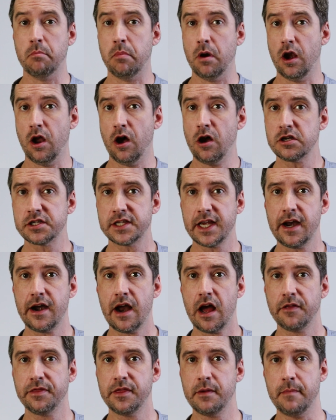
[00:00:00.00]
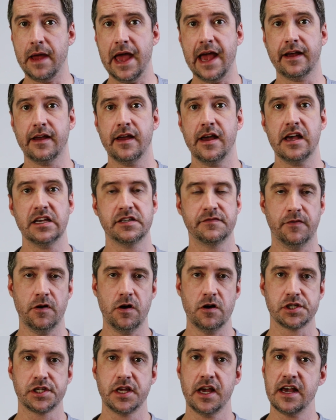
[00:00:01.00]
blast air out the back as
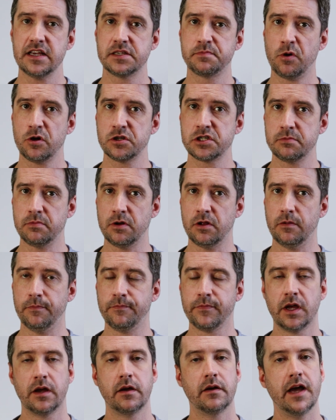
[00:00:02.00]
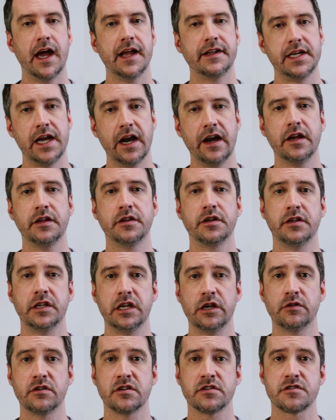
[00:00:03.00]
fast as possible. Adhering to
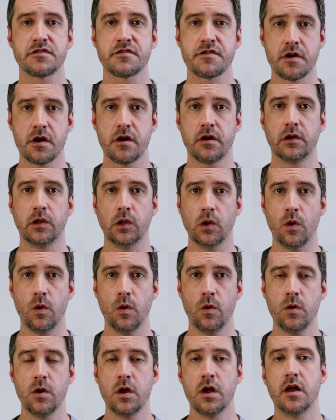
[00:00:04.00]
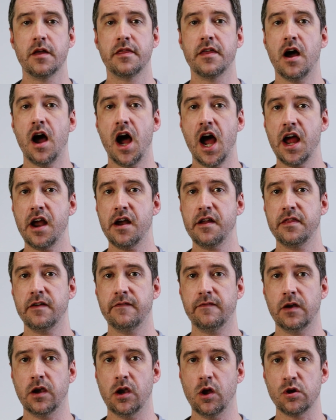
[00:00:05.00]
Newton's third law, the higher the
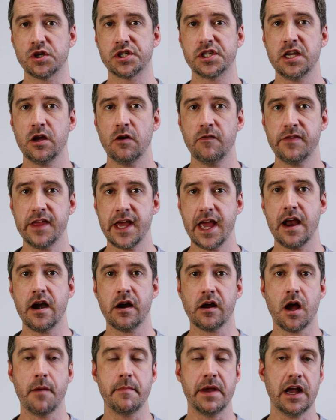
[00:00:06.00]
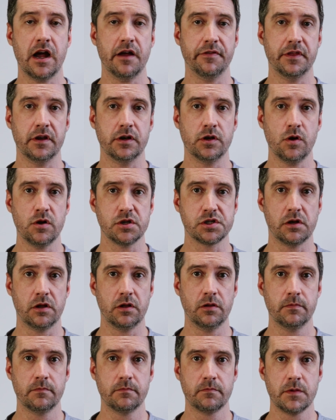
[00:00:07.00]
velocity of the air coming out the
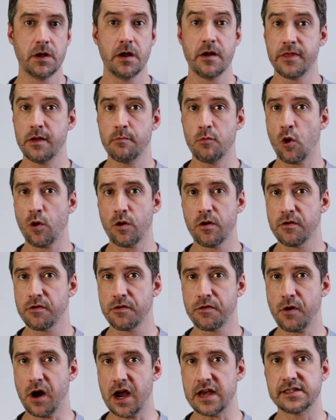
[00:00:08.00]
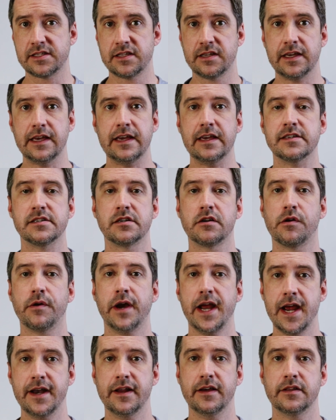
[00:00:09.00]
nozzle, the more thrust is
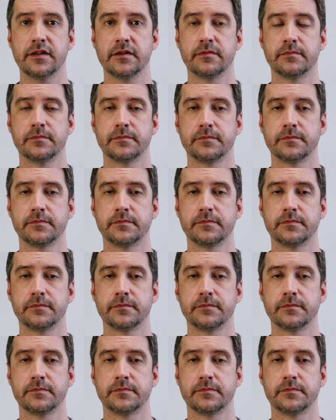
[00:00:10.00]
created.